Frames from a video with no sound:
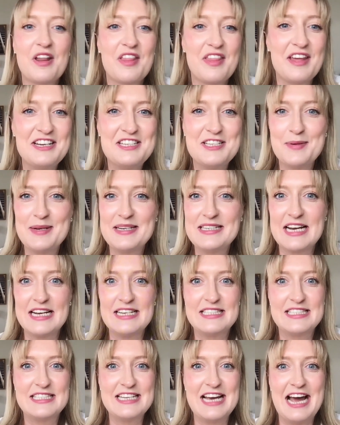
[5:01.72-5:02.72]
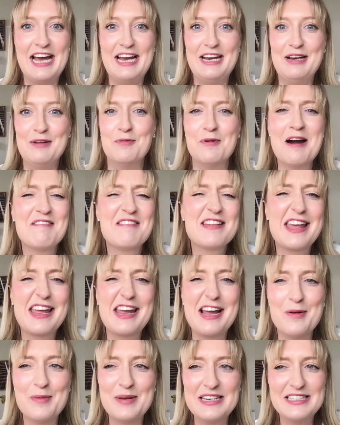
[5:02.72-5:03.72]
are they doing day to day? Where are they
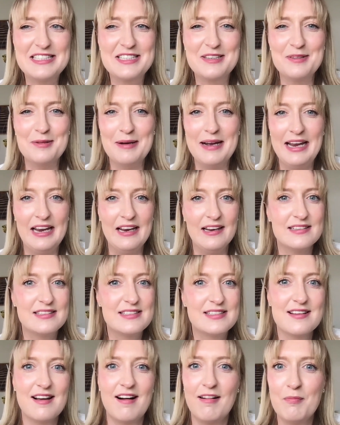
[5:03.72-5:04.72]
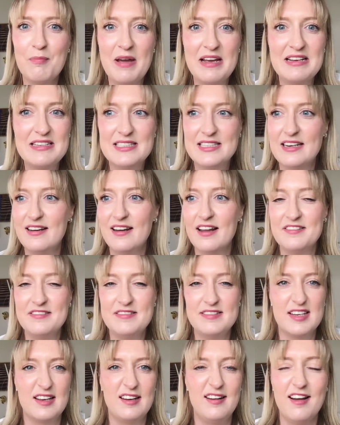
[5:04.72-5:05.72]
going to eat? I'm based in
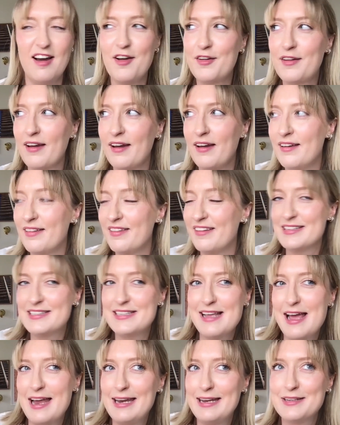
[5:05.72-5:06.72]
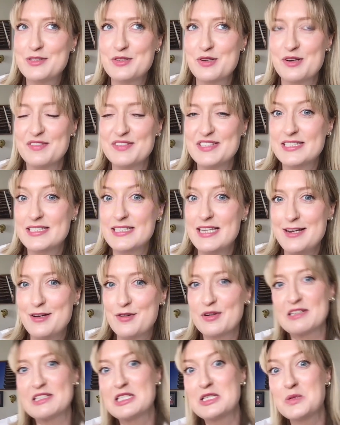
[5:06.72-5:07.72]
London. Okay, are there any sort of
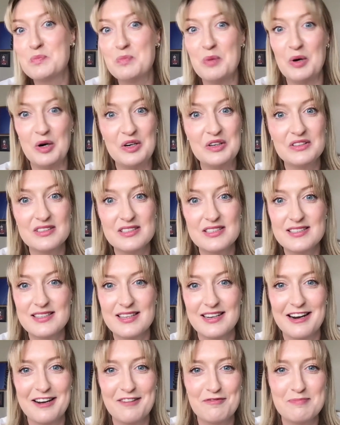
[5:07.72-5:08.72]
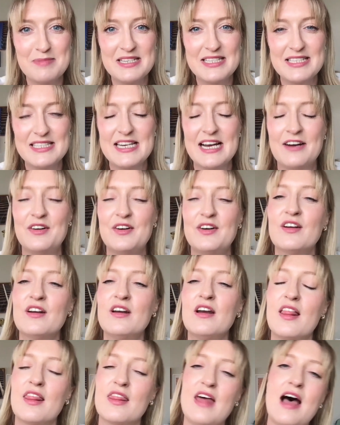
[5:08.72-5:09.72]
secret spots that I've missed out
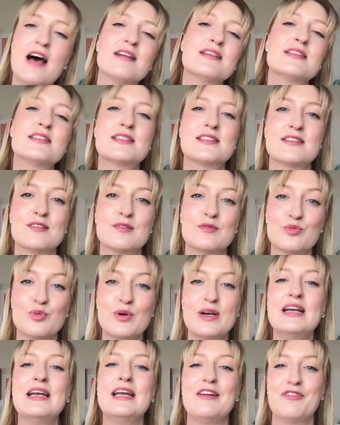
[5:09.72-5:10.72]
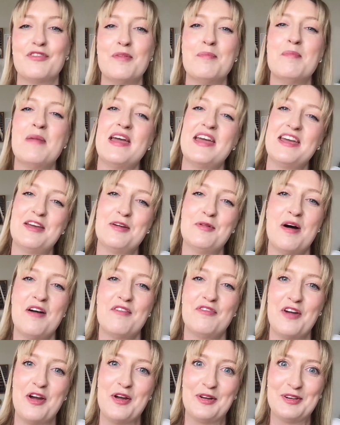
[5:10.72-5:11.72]
on? That's really for me who I
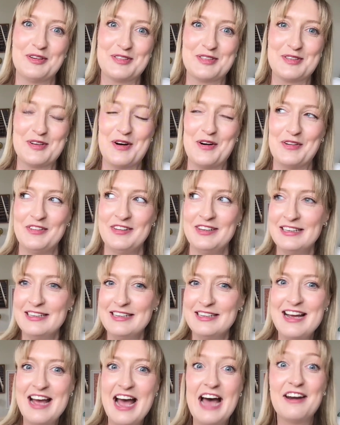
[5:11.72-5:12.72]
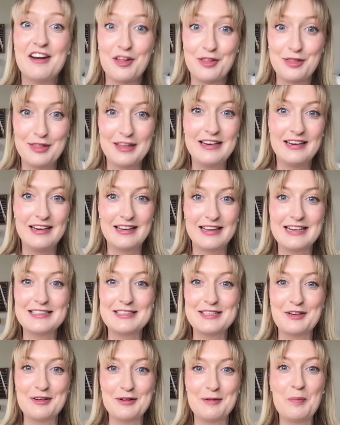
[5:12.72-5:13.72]
focus on. And I think that's
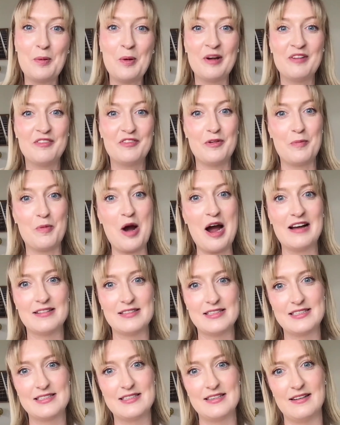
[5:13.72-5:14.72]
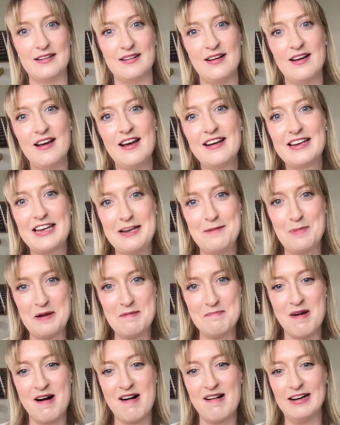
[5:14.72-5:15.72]
a good point for brands to keep in
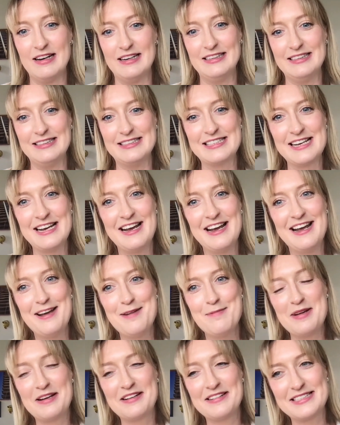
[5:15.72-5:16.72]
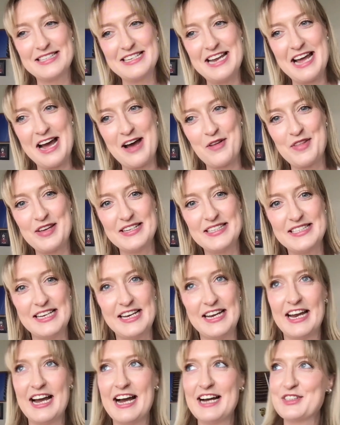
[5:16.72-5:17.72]
mind because now they're
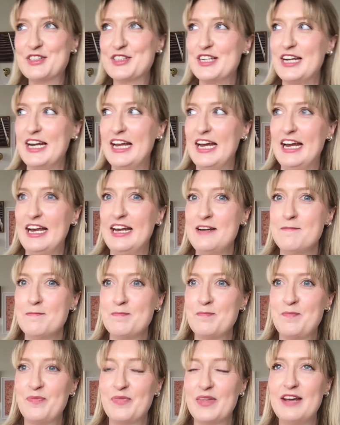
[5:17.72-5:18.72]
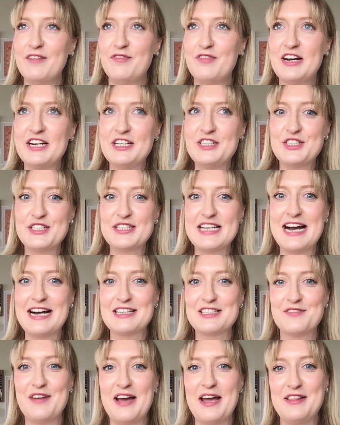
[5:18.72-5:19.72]
seeing actually, if I just
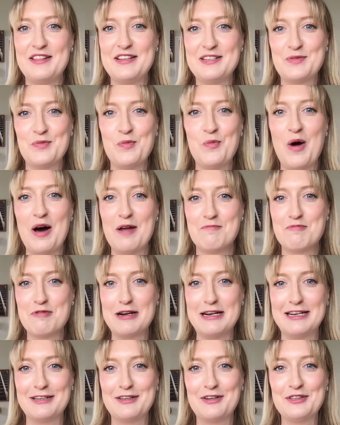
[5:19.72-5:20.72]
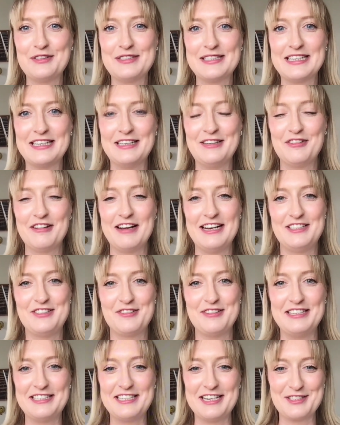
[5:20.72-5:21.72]
activate this one brilliant content creator,
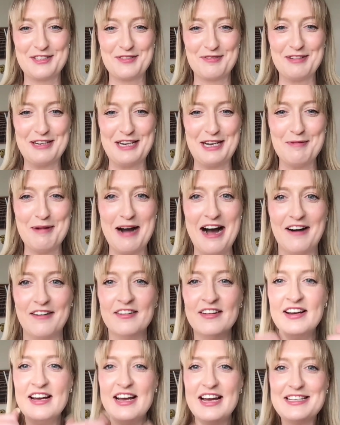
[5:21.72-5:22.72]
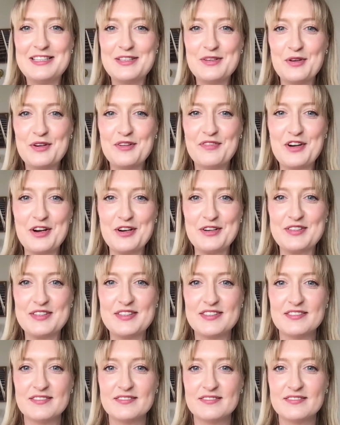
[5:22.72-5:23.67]
it does really well. It sort of goes